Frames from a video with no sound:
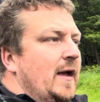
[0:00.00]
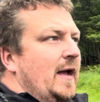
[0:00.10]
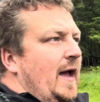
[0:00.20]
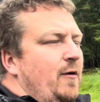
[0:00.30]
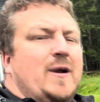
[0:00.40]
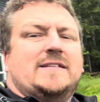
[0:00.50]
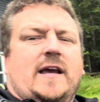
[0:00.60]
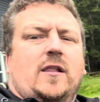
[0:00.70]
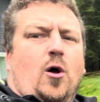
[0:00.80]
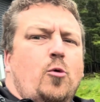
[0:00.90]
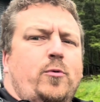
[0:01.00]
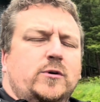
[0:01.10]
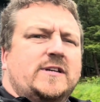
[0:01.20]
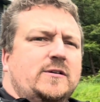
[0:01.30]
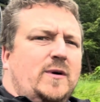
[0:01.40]
I don't want to say low
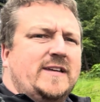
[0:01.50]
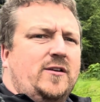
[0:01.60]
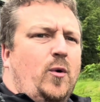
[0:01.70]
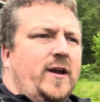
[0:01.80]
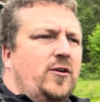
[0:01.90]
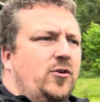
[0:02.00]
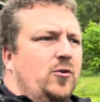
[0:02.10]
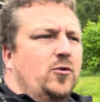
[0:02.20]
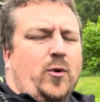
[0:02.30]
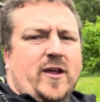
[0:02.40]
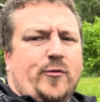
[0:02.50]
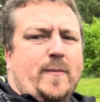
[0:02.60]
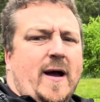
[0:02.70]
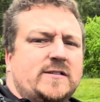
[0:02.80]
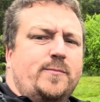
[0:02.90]
boost because it was like 22, 23
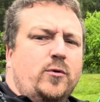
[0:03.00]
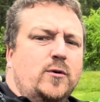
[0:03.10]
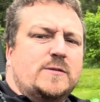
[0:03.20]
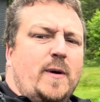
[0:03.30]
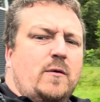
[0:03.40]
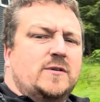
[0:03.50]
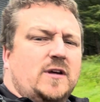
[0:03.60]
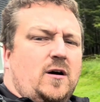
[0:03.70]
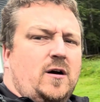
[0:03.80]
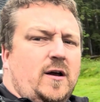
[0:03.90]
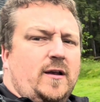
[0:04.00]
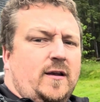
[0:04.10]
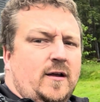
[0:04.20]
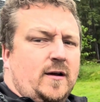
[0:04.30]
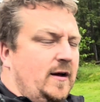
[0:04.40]
pounds of boost, but it was
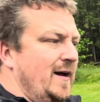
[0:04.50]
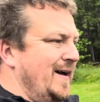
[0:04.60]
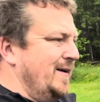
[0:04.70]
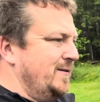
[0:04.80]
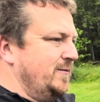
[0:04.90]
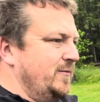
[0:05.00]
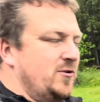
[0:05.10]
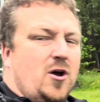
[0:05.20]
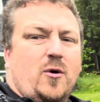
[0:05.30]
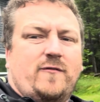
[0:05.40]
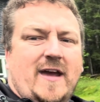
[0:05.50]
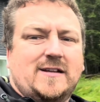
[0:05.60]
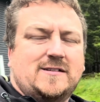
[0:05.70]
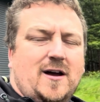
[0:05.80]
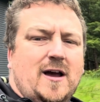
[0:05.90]
on no
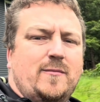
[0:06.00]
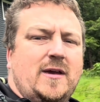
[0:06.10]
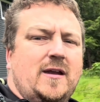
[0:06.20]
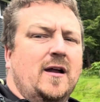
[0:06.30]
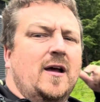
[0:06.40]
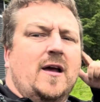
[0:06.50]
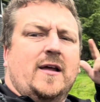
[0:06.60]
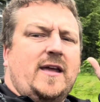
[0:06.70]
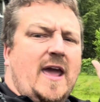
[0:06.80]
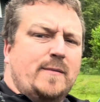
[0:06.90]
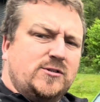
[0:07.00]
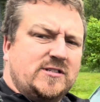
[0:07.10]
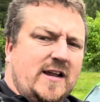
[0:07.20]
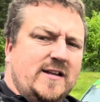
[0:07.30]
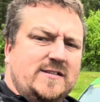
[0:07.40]
advanced timing. Cams are
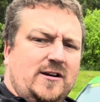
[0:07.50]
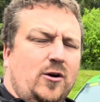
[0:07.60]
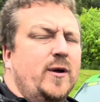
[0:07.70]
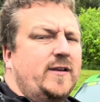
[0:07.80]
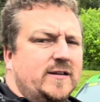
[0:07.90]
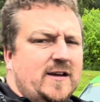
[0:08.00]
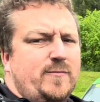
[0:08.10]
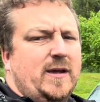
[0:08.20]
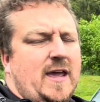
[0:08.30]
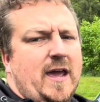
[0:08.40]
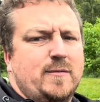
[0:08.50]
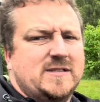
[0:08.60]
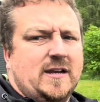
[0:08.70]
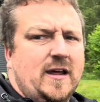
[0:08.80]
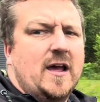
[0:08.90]
set at 0. It does have big cams
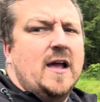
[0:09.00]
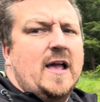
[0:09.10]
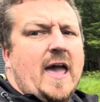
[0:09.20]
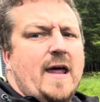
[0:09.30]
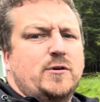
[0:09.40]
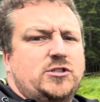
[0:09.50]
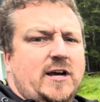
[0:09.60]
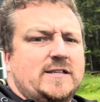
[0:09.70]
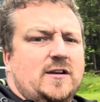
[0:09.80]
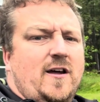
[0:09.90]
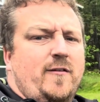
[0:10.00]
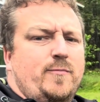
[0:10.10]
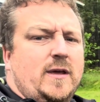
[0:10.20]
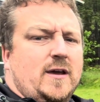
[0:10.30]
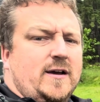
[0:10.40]
in it, and it was just enough
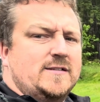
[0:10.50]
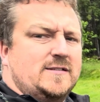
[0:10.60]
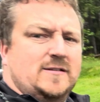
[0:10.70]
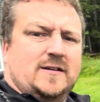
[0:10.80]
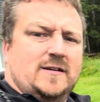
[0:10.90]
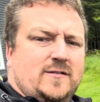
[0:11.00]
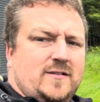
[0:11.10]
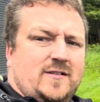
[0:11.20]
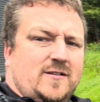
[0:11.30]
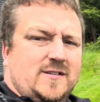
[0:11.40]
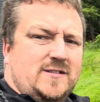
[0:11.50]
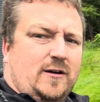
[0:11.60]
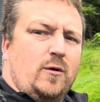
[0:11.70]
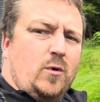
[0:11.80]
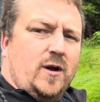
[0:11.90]
because there's a
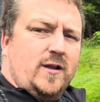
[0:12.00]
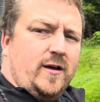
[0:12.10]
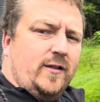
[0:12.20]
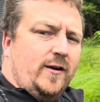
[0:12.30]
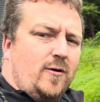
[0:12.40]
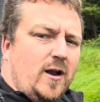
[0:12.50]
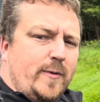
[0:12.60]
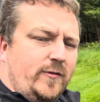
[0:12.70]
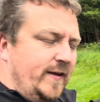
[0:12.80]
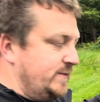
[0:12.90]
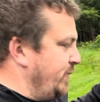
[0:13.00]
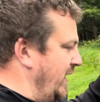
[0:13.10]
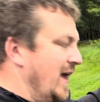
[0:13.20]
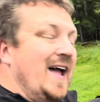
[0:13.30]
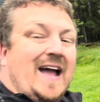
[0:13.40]
secret we're going to tell you later on about this.
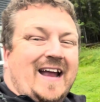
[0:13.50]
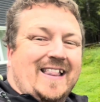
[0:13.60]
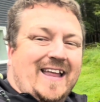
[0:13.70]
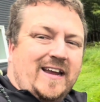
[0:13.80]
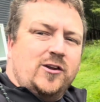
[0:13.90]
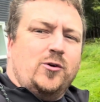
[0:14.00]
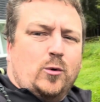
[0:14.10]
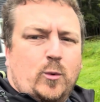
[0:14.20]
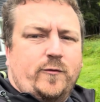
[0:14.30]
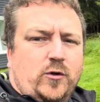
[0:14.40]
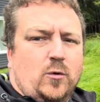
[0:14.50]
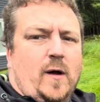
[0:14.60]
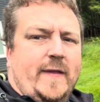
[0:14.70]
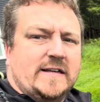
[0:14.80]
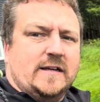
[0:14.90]
But I'd like to do a review
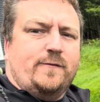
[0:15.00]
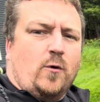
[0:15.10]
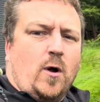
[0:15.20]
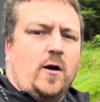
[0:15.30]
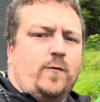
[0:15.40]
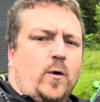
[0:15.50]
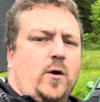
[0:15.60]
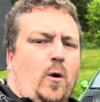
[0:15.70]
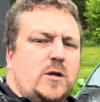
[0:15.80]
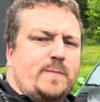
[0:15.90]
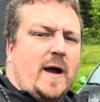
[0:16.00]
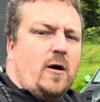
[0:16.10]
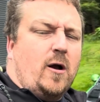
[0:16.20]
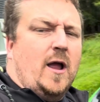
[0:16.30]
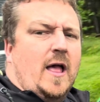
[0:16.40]
on this at 440
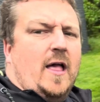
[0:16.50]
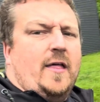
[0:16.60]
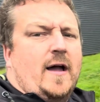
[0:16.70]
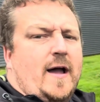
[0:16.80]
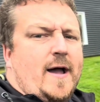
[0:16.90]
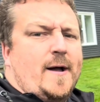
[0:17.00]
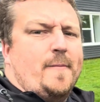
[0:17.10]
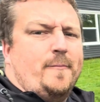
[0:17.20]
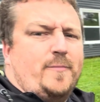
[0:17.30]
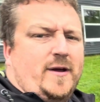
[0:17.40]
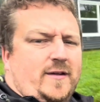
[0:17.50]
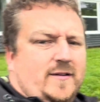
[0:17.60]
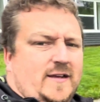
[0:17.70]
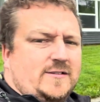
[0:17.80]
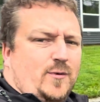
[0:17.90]
horsepower, but
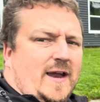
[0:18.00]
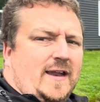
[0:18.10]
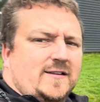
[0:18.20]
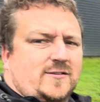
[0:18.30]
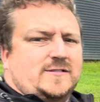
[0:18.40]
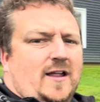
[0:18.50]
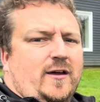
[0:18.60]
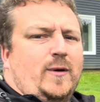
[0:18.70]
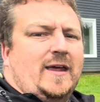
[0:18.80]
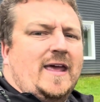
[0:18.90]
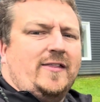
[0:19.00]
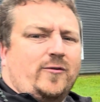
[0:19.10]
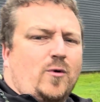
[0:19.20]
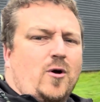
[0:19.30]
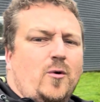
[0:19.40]
it's raining, so it's not like we can hit
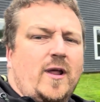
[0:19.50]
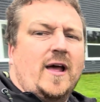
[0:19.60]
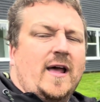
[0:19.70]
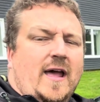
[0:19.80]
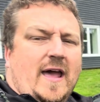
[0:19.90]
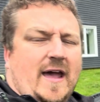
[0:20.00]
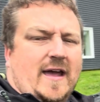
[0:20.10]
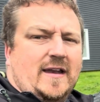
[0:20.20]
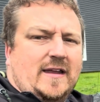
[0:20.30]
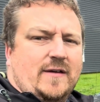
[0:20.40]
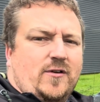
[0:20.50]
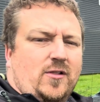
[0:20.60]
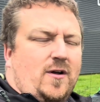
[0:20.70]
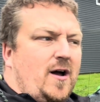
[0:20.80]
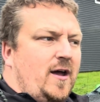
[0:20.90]
the road and give it a
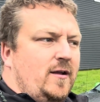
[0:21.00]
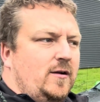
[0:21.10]
lot.